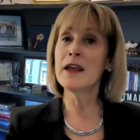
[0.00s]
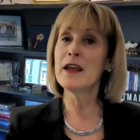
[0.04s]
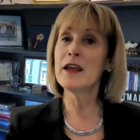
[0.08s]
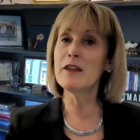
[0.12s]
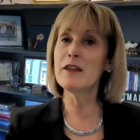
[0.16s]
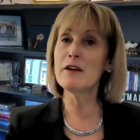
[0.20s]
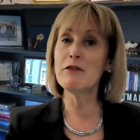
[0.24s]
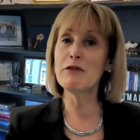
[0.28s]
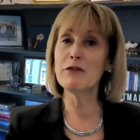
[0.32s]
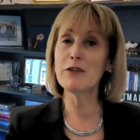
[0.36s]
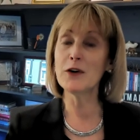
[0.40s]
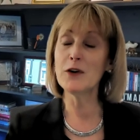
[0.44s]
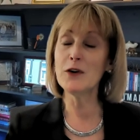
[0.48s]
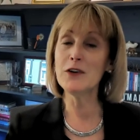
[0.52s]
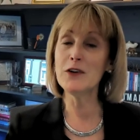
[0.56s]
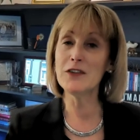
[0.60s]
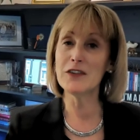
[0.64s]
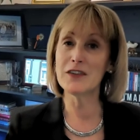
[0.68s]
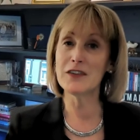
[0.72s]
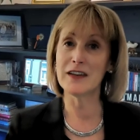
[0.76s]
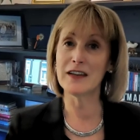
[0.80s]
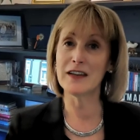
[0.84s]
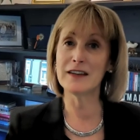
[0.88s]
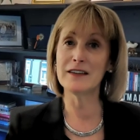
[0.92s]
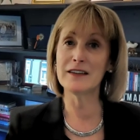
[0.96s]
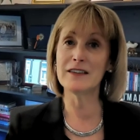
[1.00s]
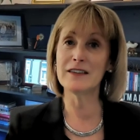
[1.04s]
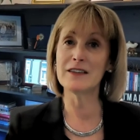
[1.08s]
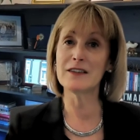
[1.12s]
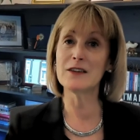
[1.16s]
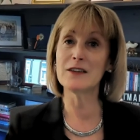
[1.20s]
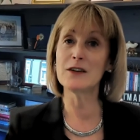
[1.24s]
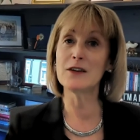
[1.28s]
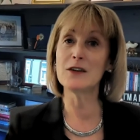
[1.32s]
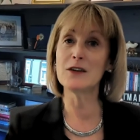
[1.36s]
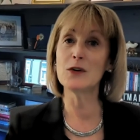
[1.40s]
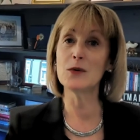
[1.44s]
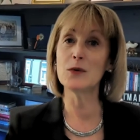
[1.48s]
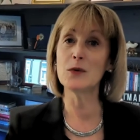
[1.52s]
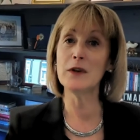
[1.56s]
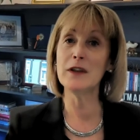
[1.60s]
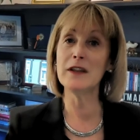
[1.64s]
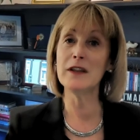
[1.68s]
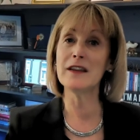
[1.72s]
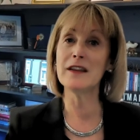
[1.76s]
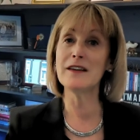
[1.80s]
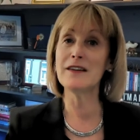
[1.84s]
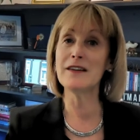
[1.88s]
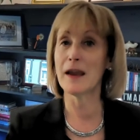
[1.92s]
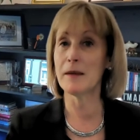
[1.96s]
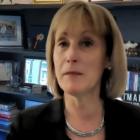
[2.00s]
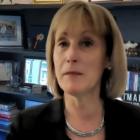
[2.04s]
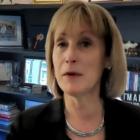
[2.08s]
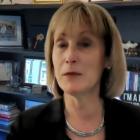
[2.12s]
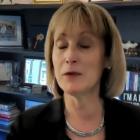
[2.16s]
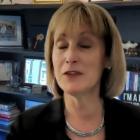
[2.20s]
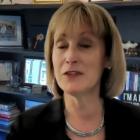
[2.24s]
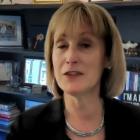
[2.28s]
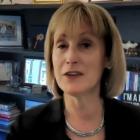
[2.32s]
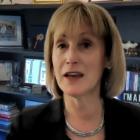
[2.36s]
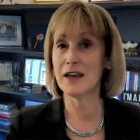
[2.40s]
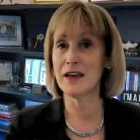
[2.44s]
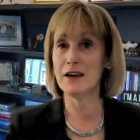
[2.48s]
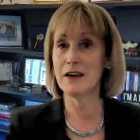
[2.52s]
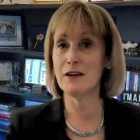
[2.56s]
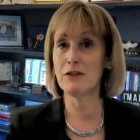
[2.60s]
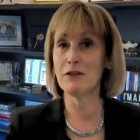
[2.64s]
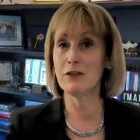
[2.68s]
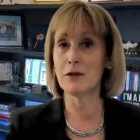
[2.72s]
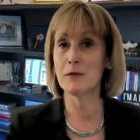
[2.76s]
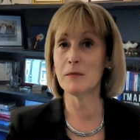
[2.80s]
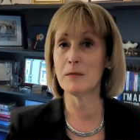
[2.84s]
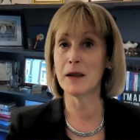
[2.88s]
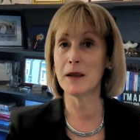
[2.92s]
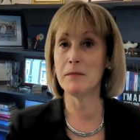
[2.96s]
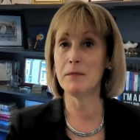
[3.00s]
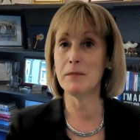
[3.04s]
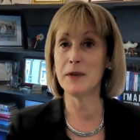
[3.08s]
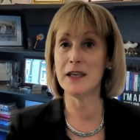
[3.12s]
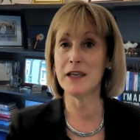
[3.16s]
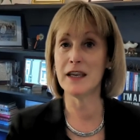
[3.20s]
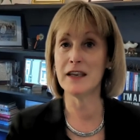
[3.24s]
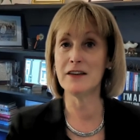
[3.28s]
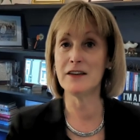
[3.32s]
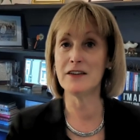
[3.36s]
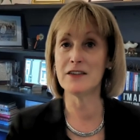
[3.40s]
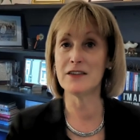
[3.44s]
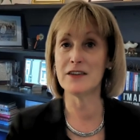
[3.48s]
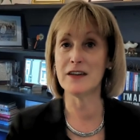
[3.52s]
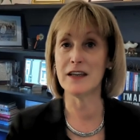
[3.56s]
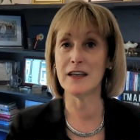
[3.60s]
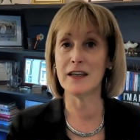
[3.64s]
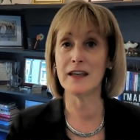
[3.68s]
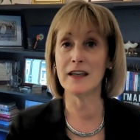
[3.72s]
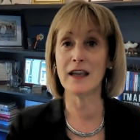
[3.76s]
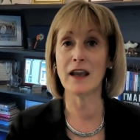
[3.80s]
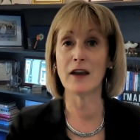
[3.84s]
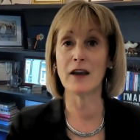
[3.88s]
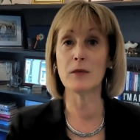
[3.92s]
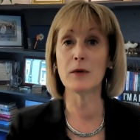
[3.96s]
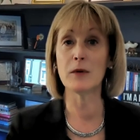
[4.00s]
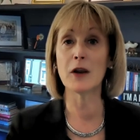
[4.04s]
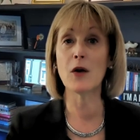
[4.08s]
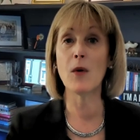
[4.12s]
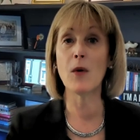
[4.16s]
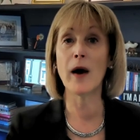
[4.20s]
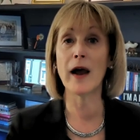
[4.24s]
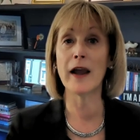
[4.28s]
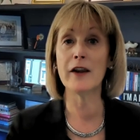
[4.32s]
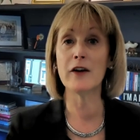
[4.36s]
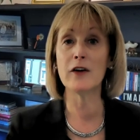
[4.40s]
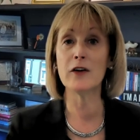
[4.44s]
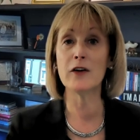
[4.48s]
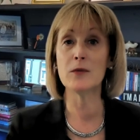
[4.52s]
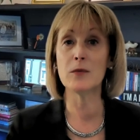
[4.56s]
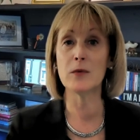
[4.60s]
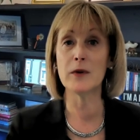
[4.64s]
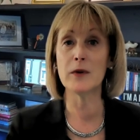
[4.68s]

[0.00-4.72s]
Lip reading: The first is, during the time I was studying for my PhD, a required